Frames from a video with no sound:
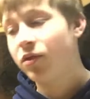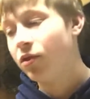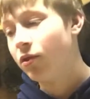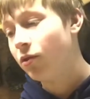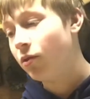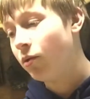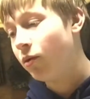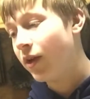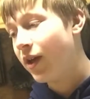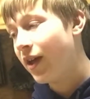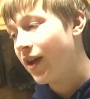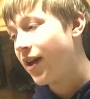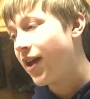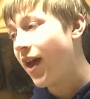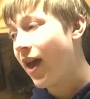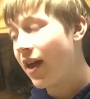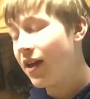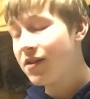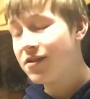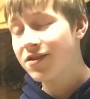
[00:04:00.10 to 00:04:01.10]
to get a
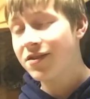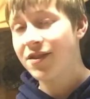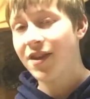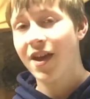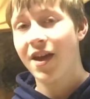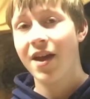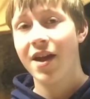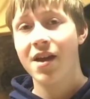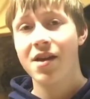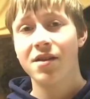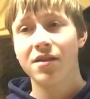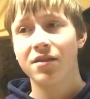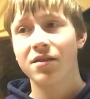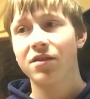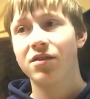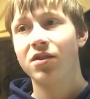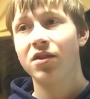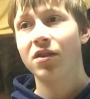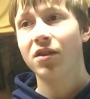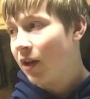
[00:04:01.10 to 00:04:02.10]
case
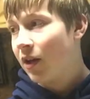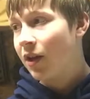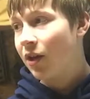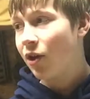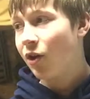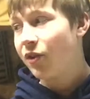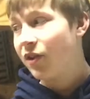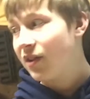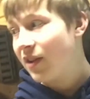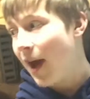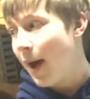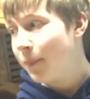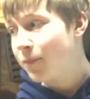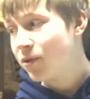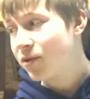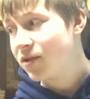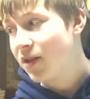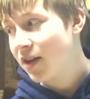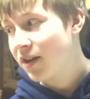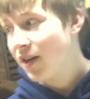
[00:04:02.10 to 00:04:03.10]
and get all the
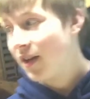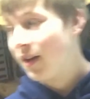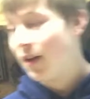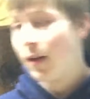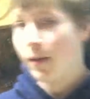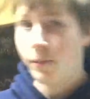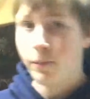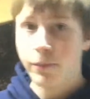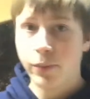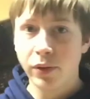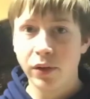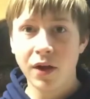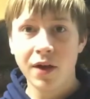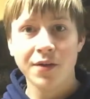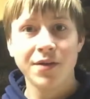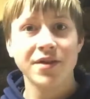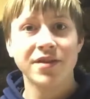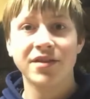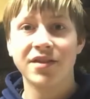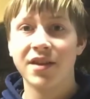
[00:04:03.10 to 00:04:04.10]
adapters I need and
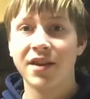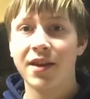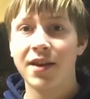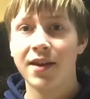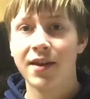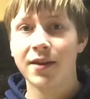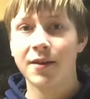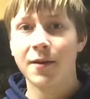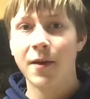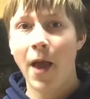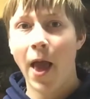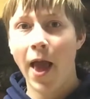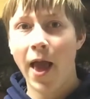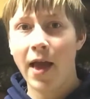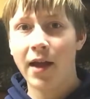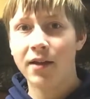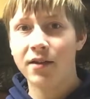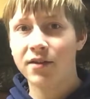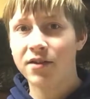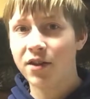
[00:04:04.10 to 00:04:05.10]
plug this thing in,
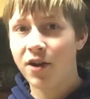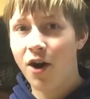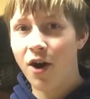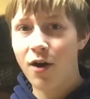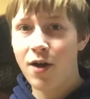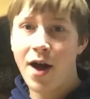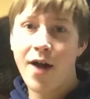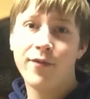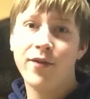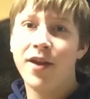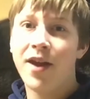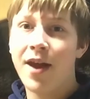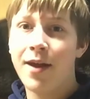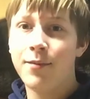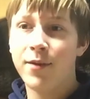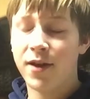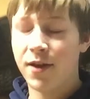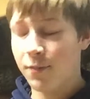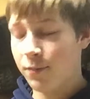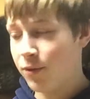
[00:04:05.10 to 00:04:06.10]
and I'll have a
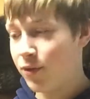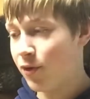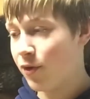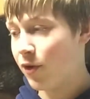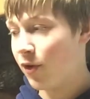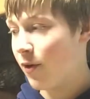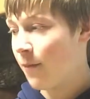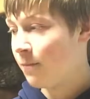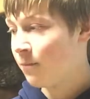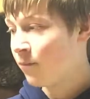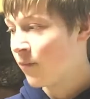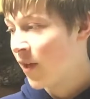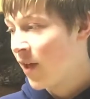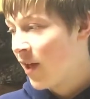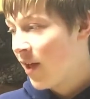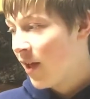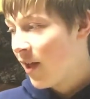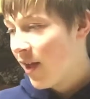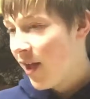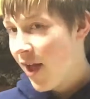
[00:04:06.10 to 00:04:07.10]
gaming computer.
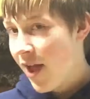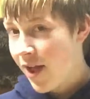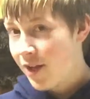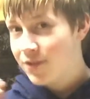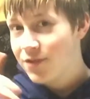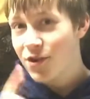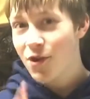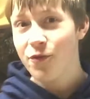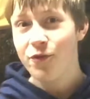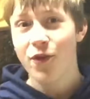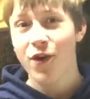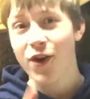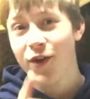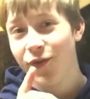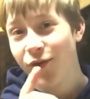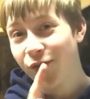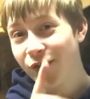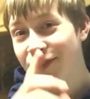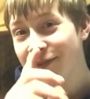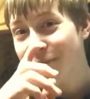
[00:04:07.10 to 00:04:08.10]
And so far I've
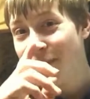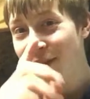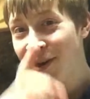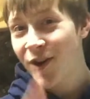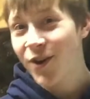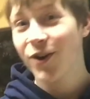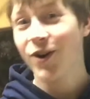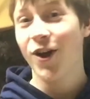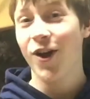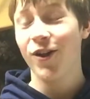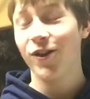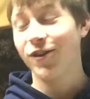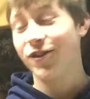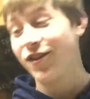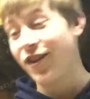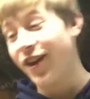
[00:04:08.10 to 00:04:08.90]
only spent $100,